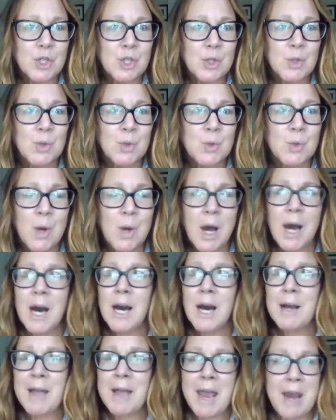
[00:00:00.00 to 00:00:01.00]
two
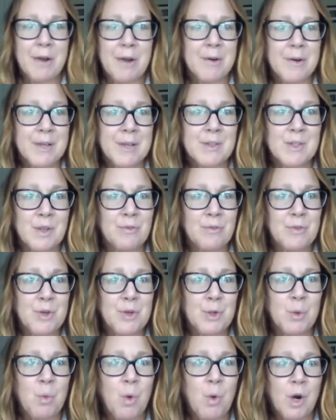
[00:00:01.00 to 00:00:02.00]
uh, areas of
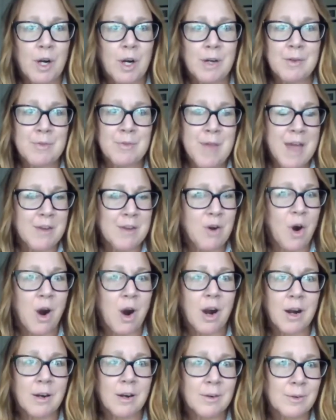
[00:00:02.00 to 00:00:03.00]
work that
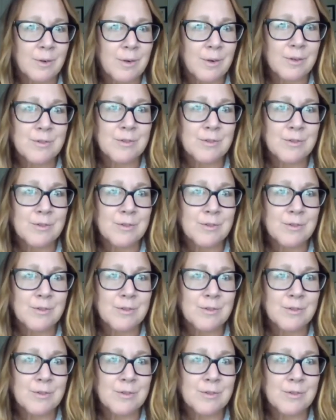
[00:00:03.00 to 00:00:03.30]
are